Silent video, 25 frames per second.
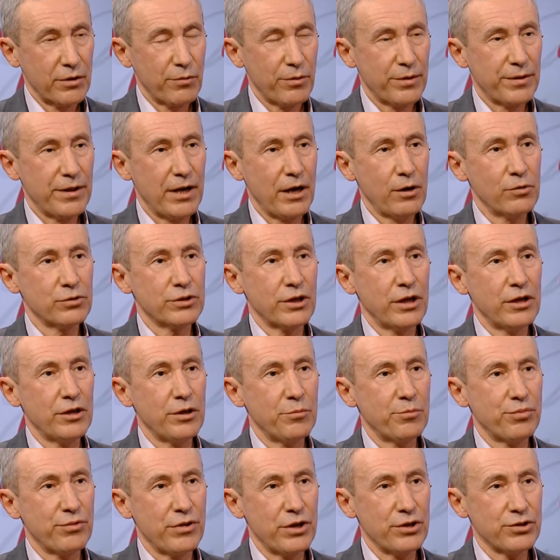without
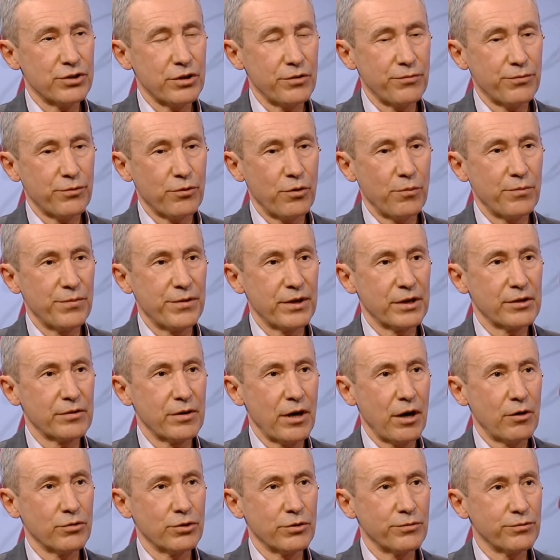any pressure from the
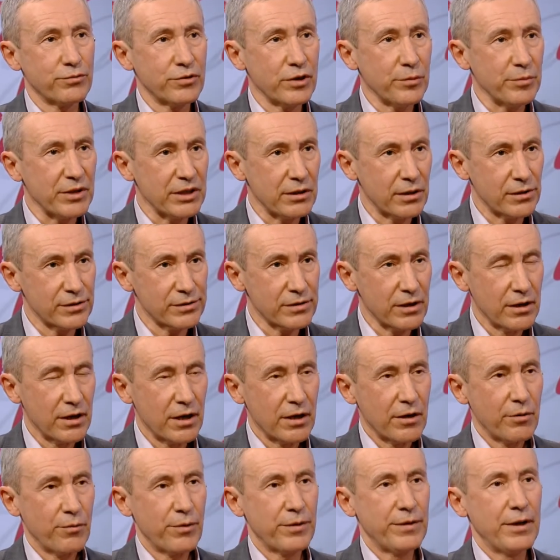crowd of criminals,
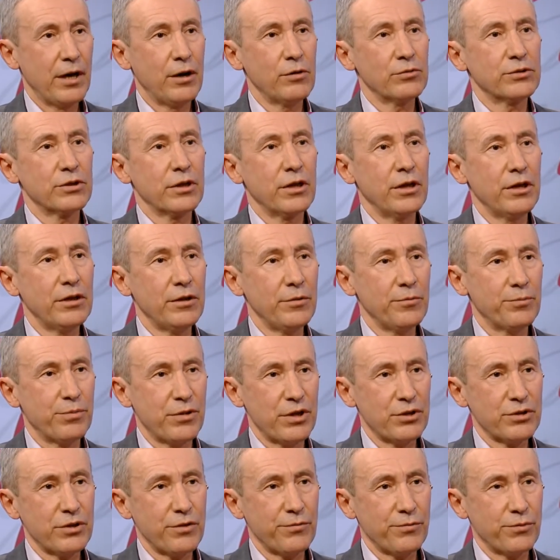without any
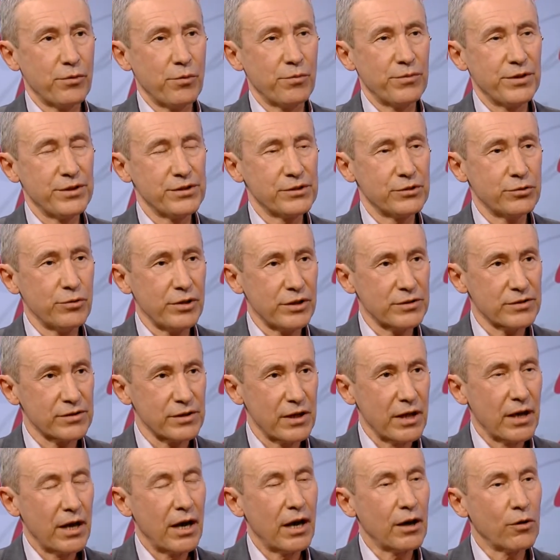pressure from the
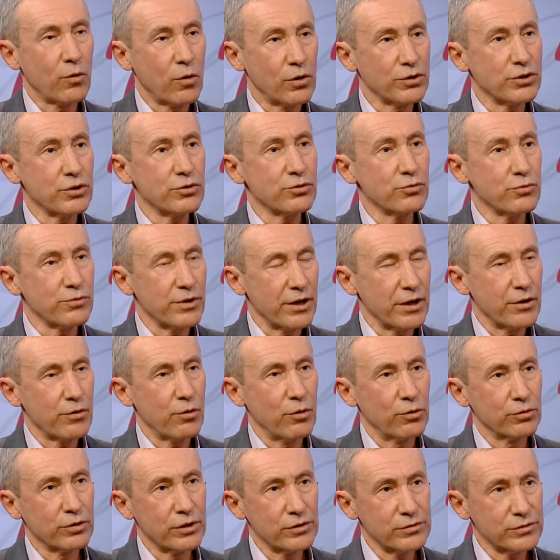streets, according to their
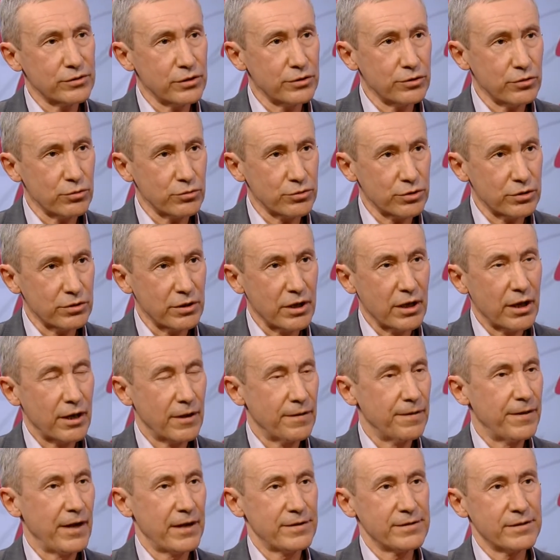own constitution.
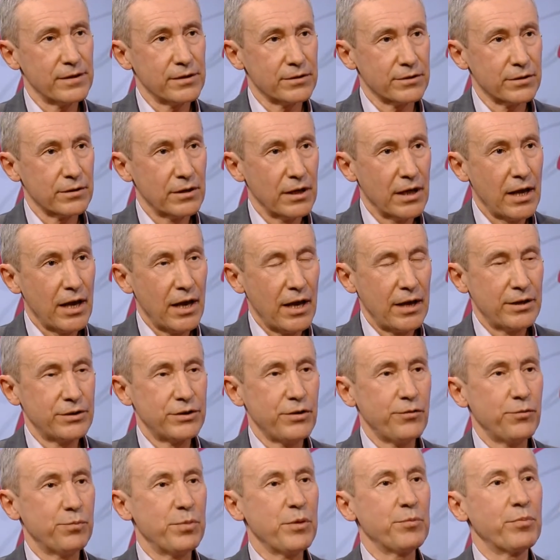And that's it.
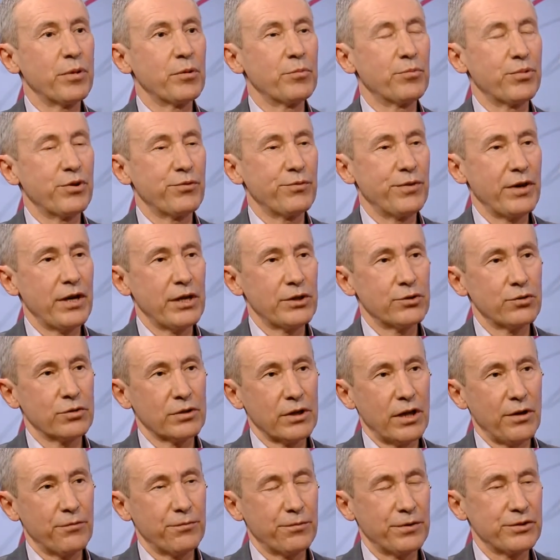And if people prefer to
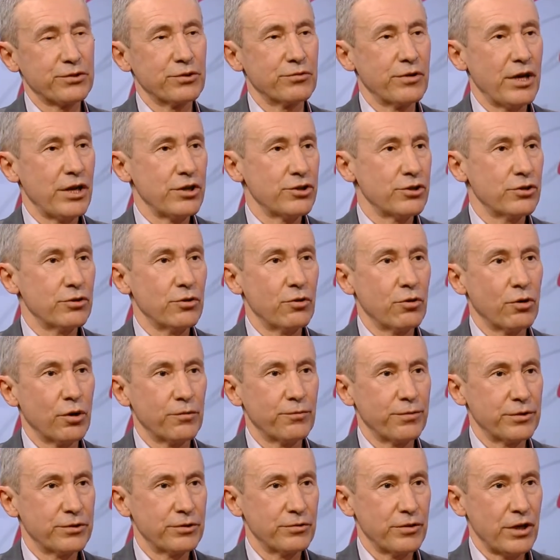have federation or
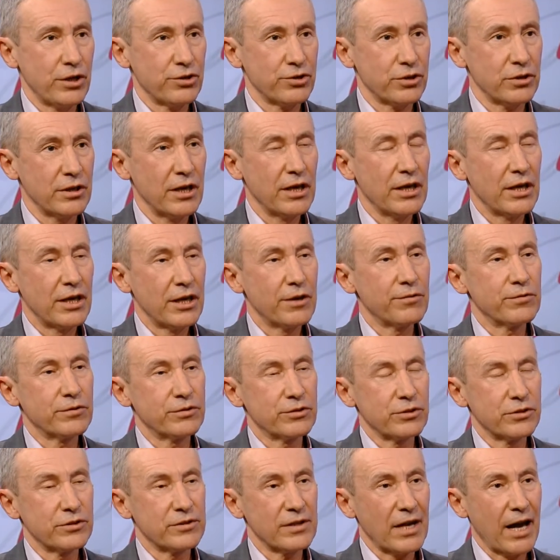confederation,
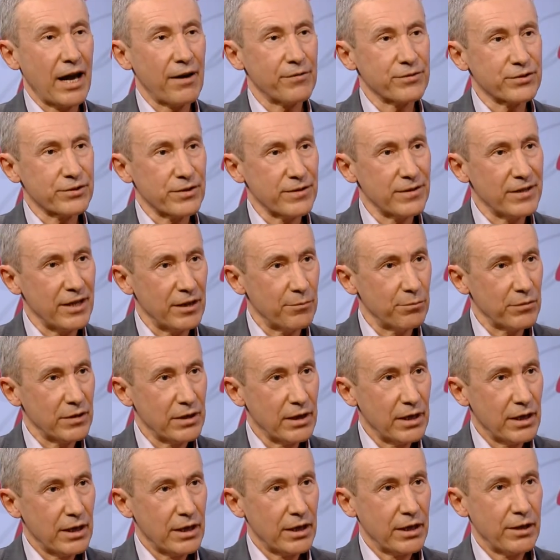it is after them.
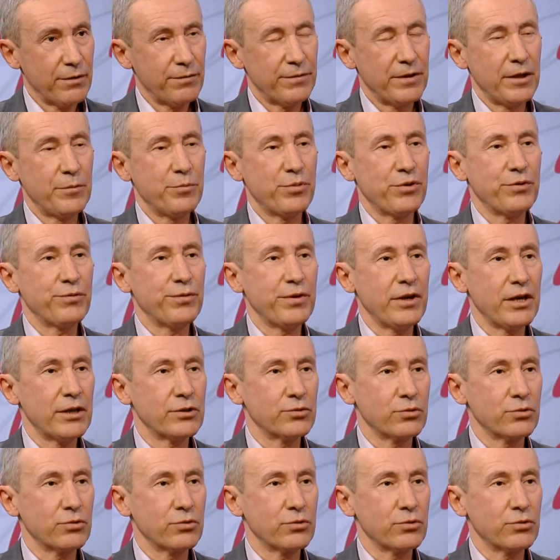If they prefer